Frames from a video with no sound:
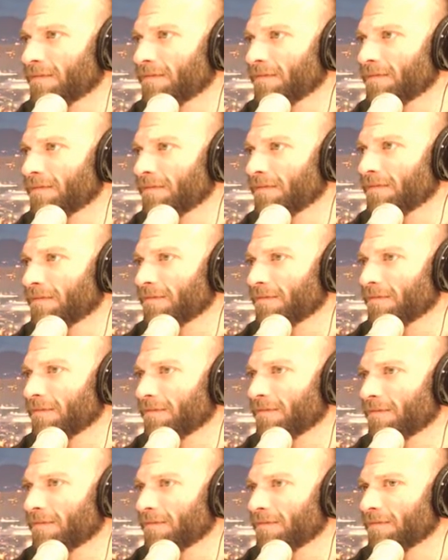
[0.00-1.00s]

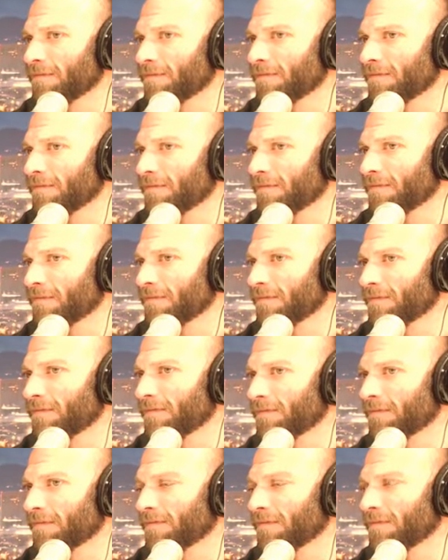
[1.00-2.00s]

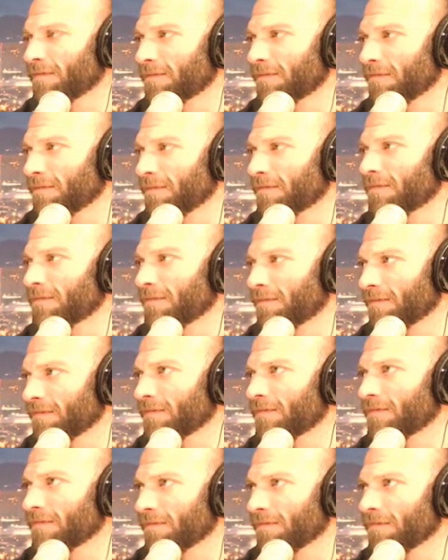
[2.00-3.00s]

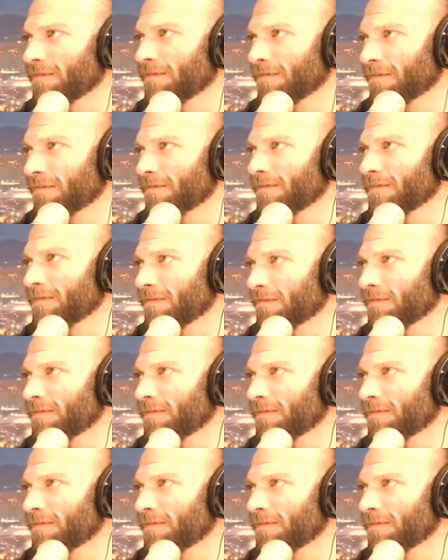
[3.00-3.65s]
The person shown says nothing.